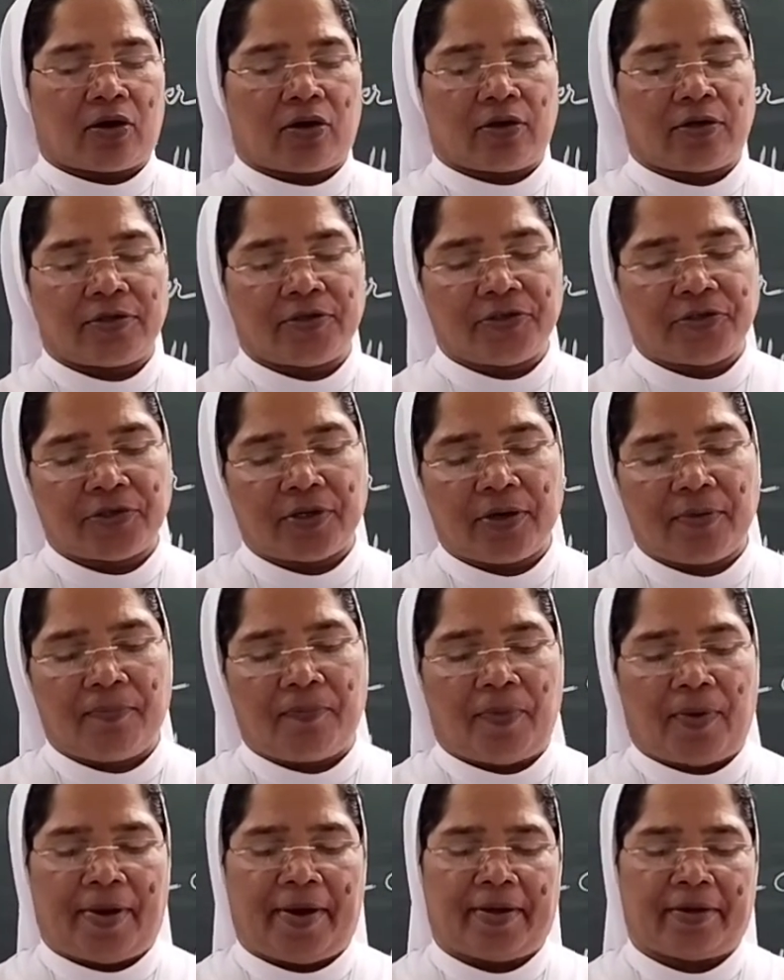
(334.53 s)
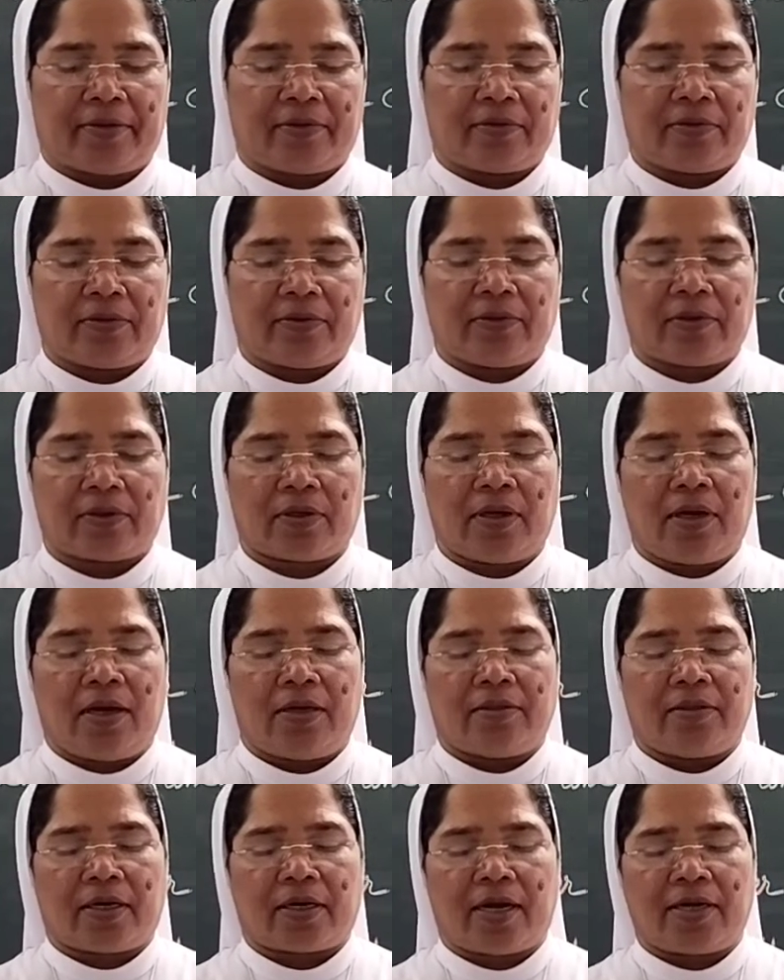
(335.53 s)
counterplane.
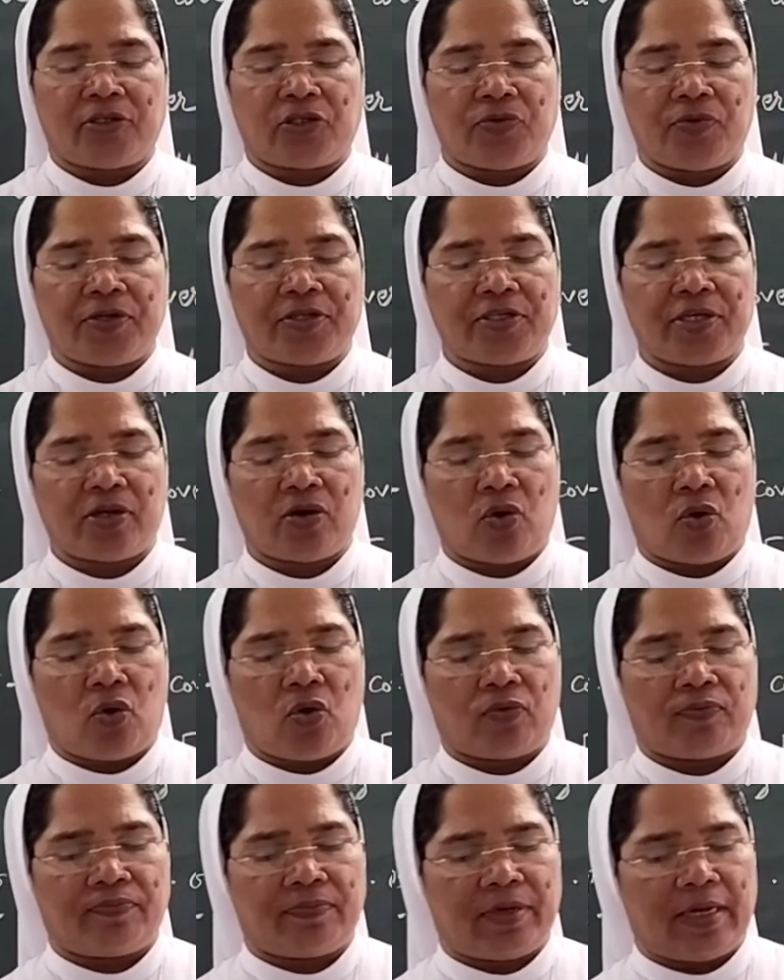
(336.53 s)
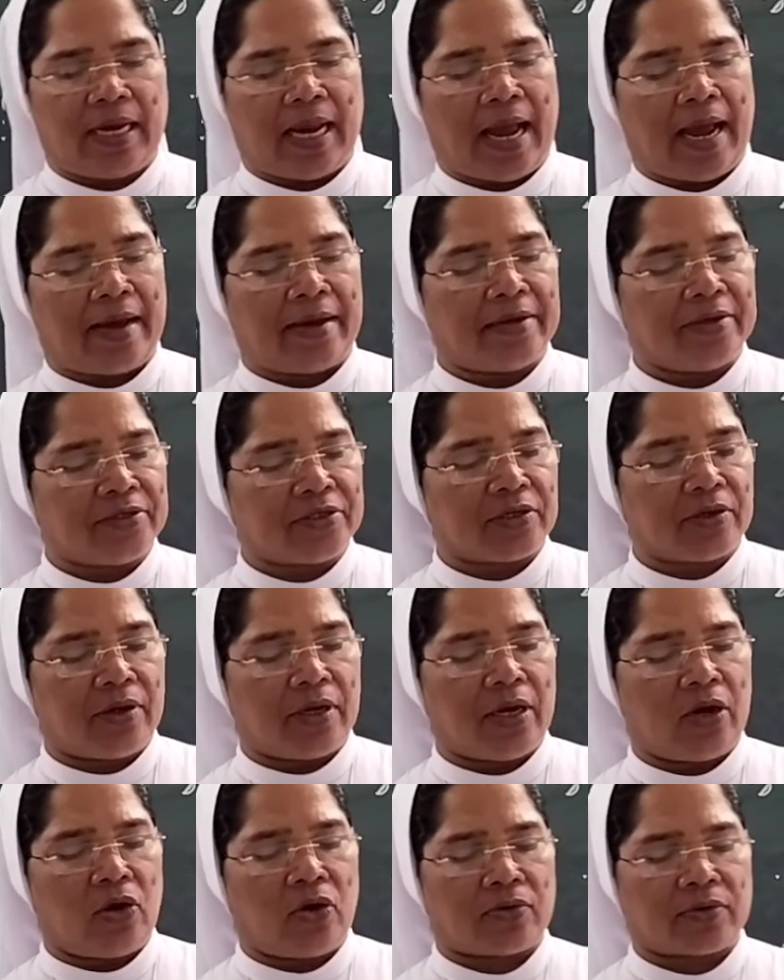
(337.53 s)
The cultivation of land
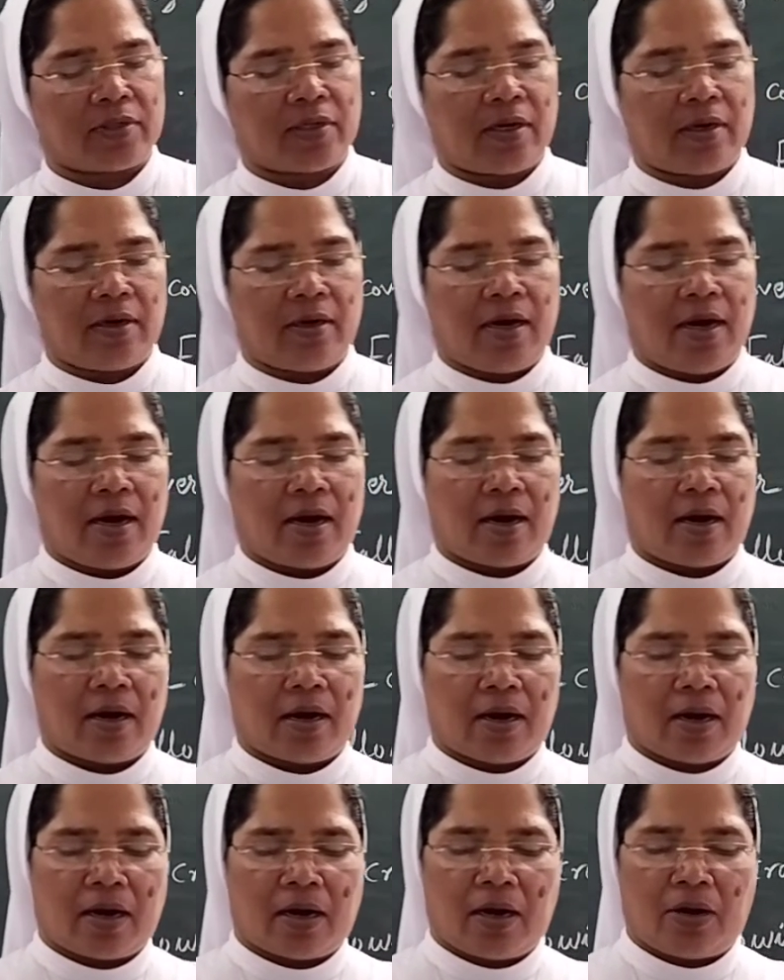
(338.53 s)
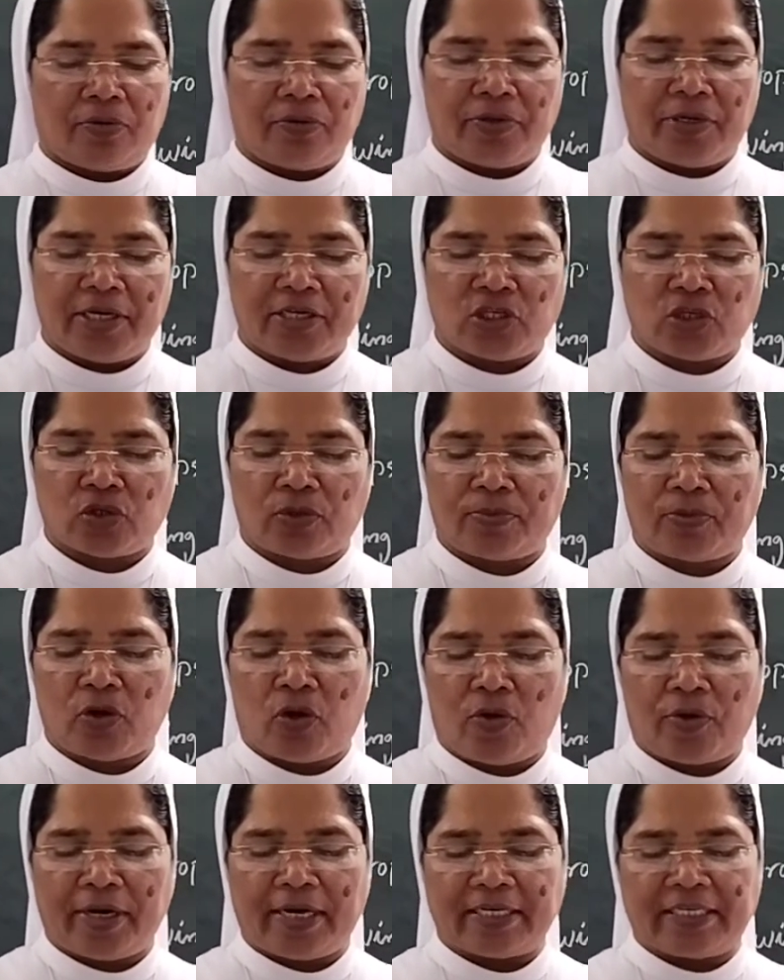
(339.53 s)
along the counters in
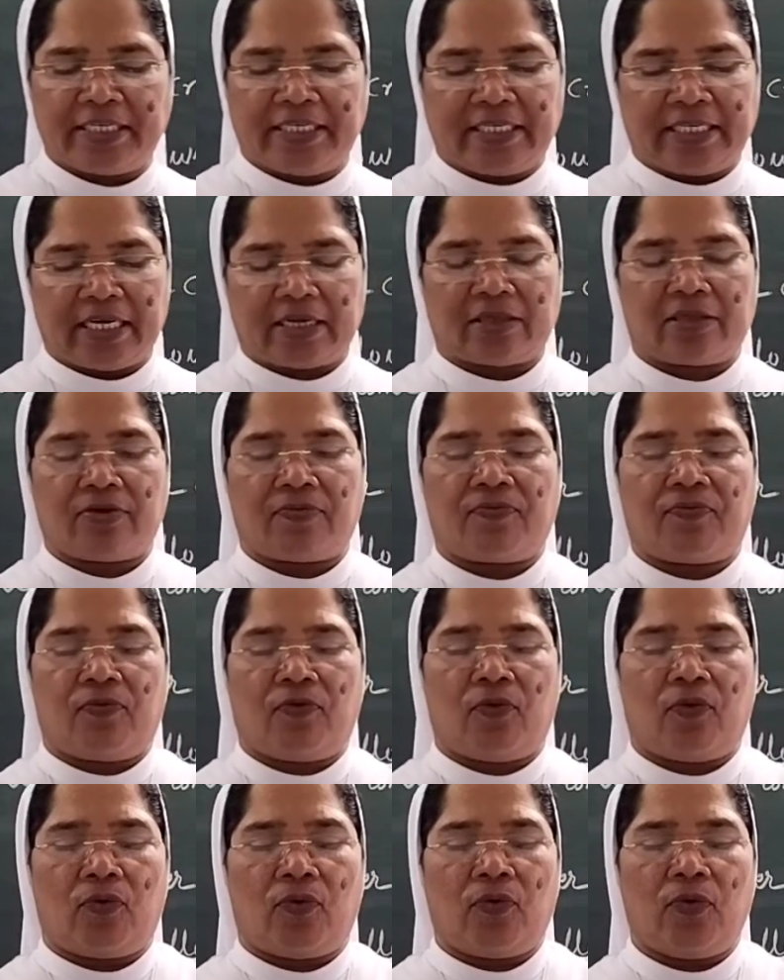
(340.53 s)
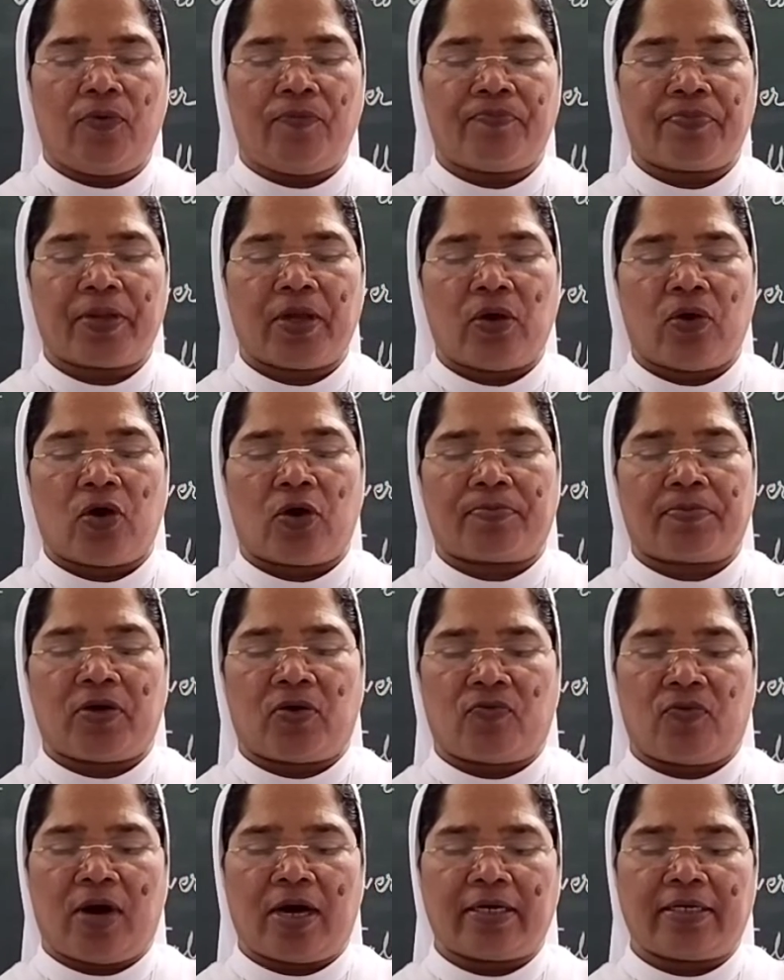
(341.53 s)
order to check the flow of
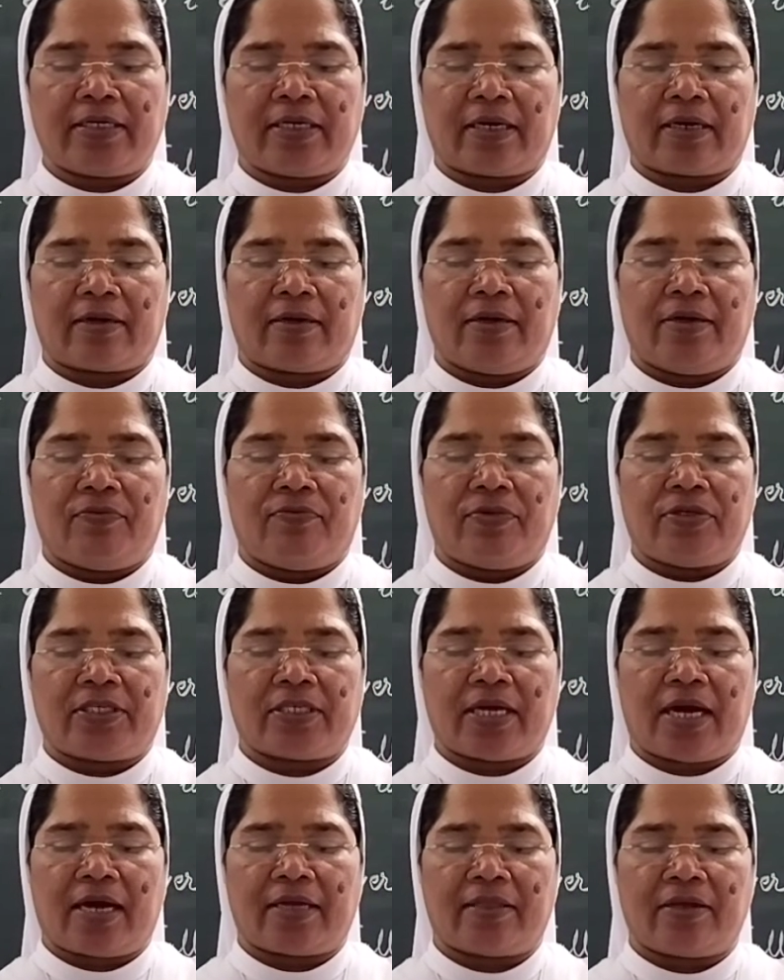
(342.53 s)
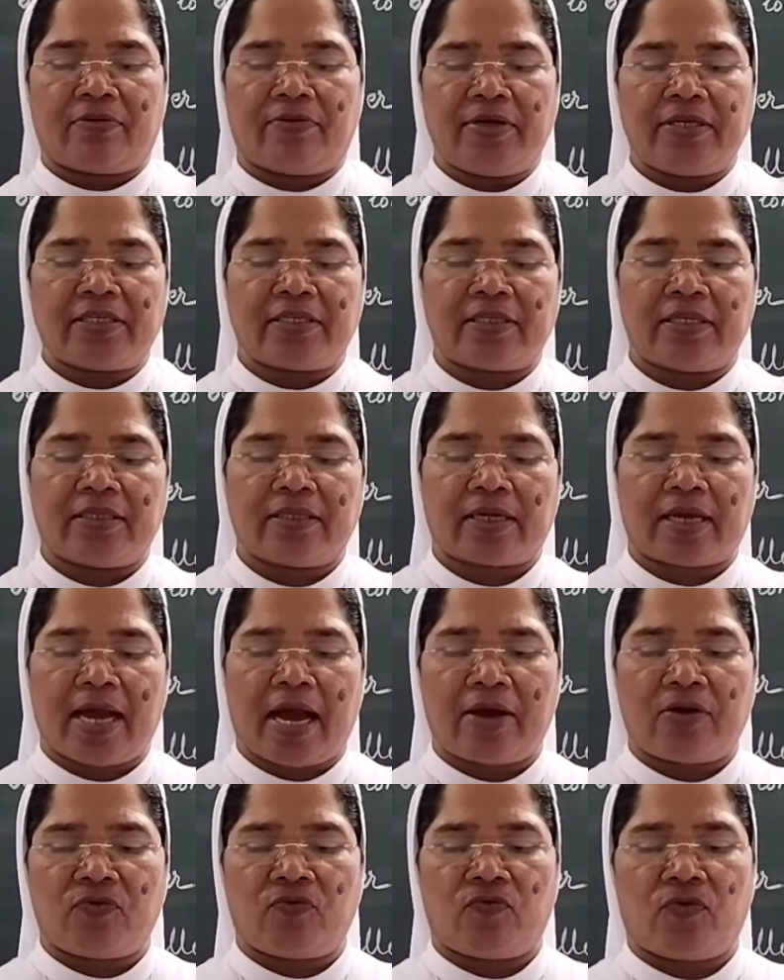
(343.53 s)
the water which otherwise
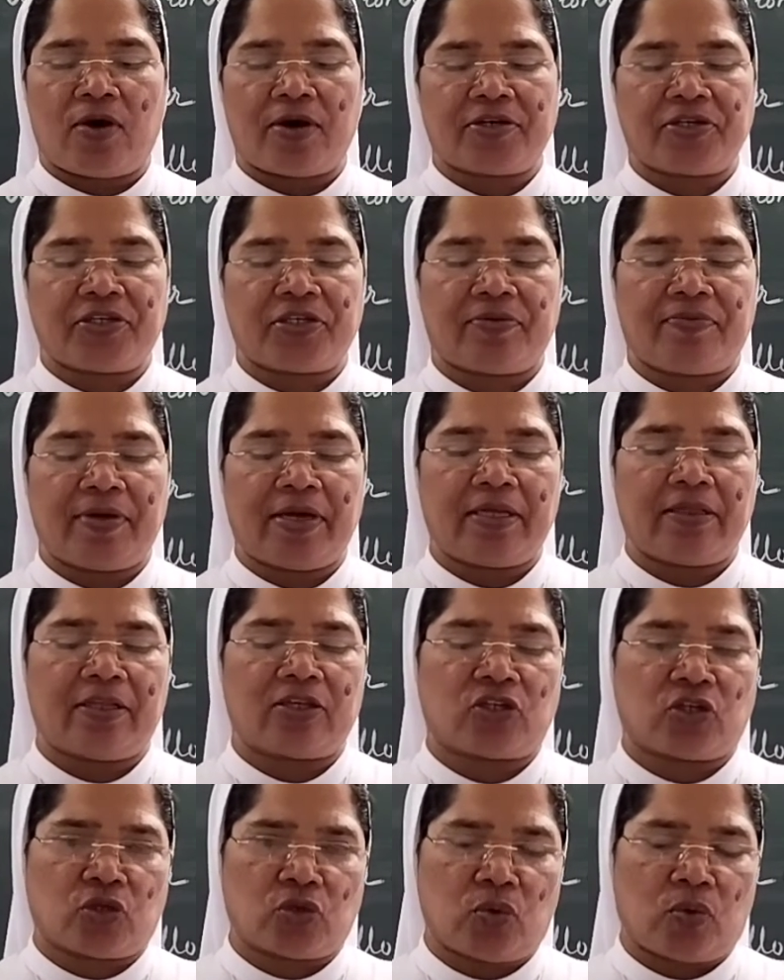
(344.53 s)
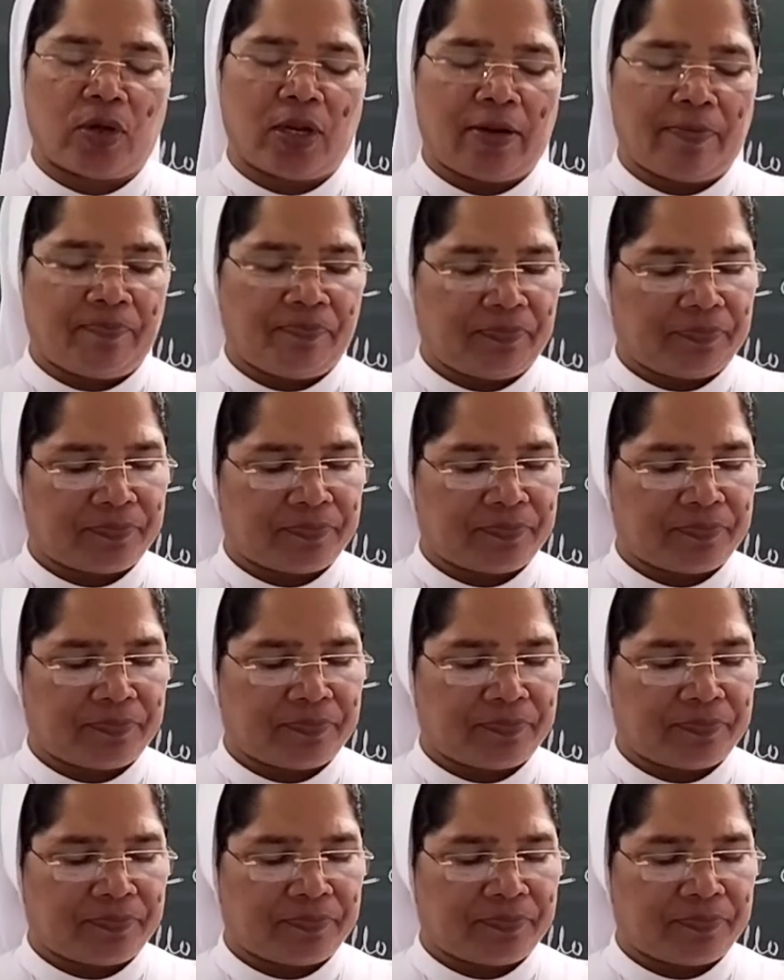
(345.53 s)
can wash away the soil.